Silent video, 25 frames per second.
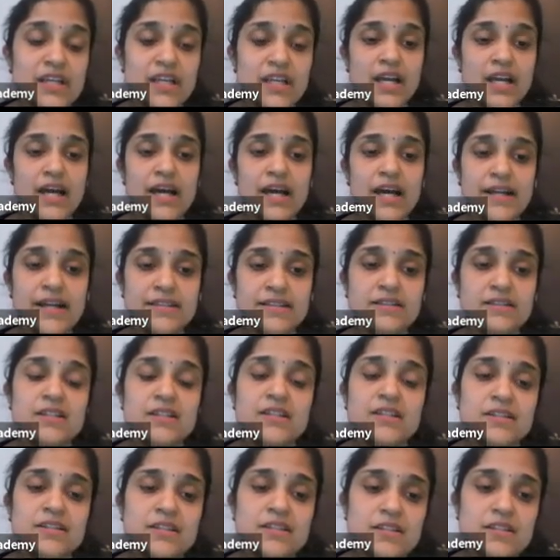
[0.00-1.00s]
And
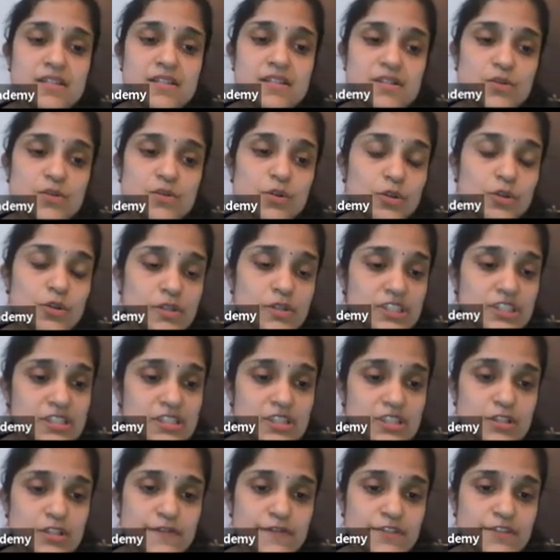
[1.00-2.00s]
there is no
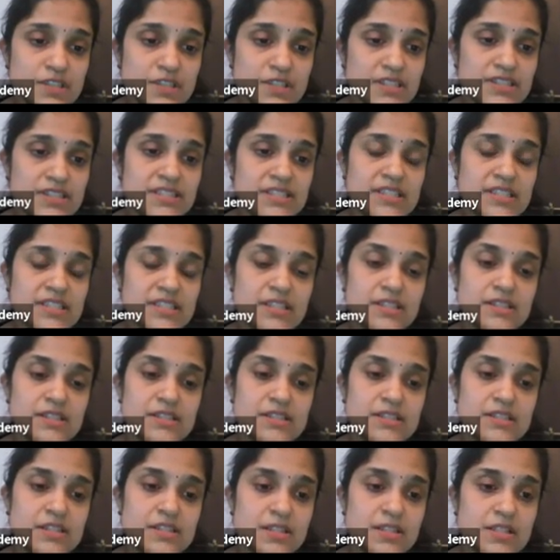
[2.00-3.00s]
question of GST in
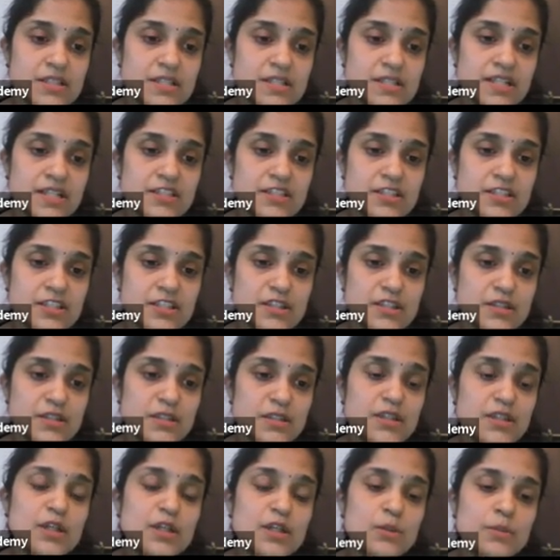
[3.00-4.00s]
this transaction
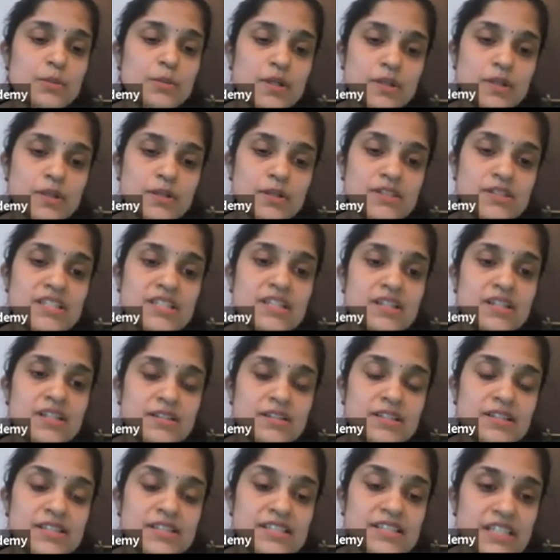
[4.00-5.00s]
because
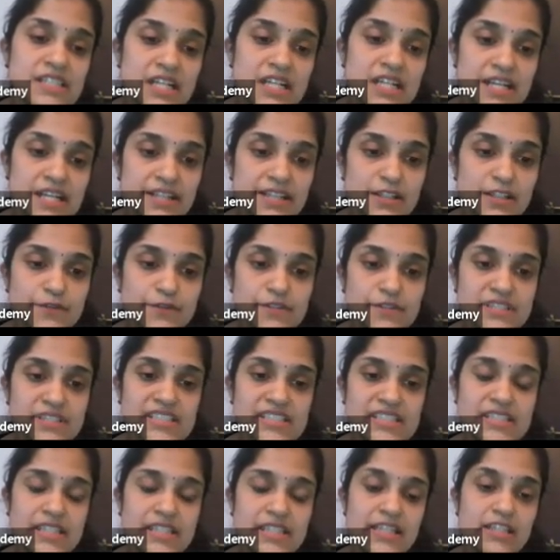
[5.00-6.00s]
this kind of a
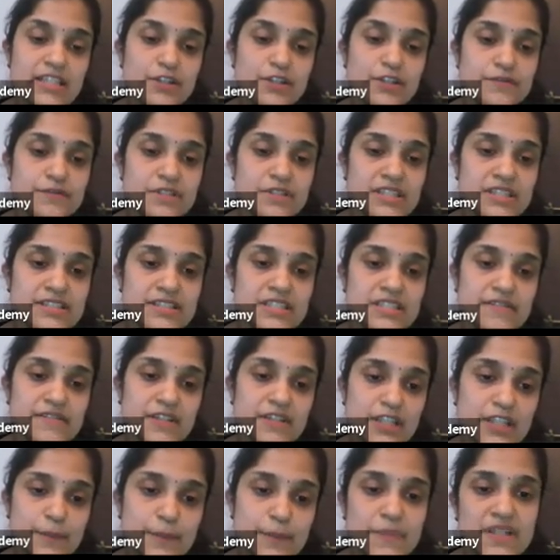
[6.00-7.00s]
sale of the
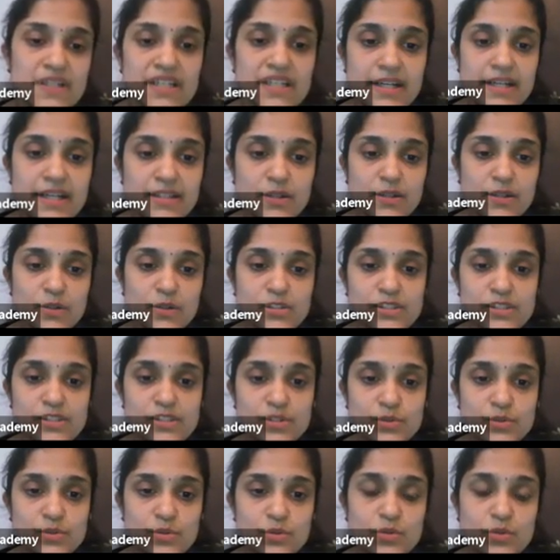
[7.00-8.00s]
developed land
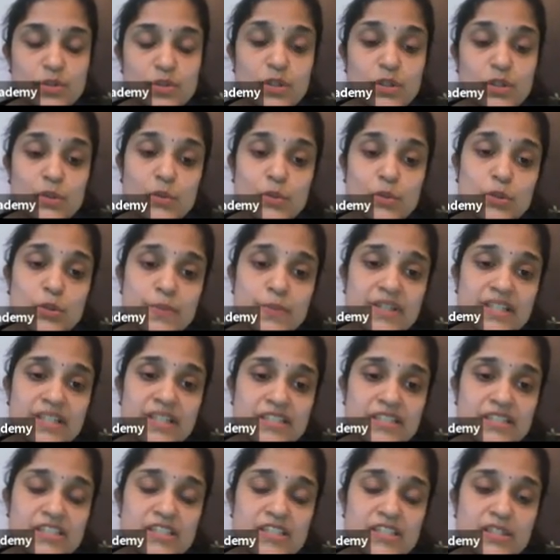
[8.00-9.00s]
also would be
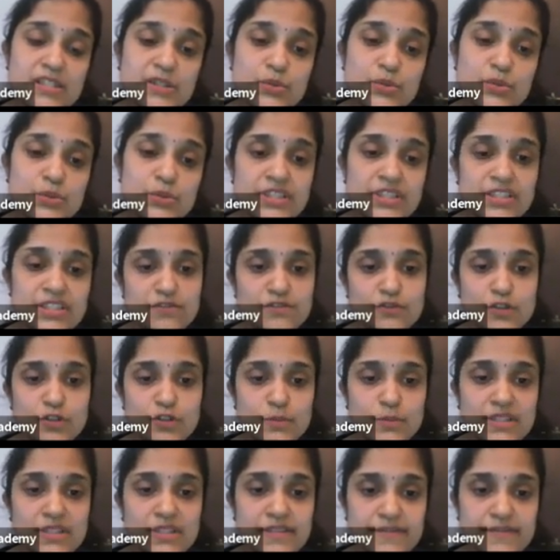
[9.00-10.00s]
excluded
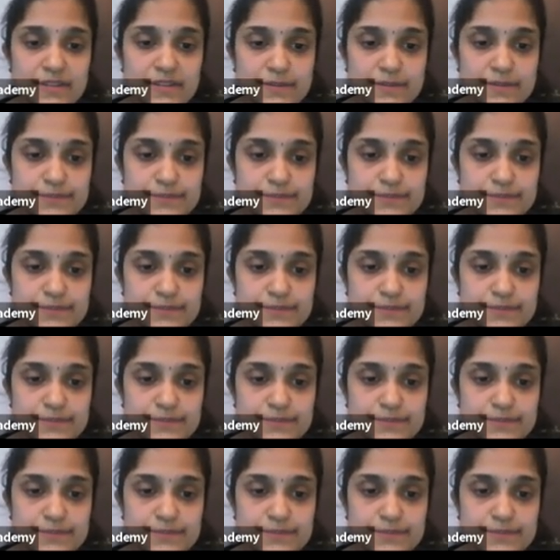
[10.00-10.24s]
from levy.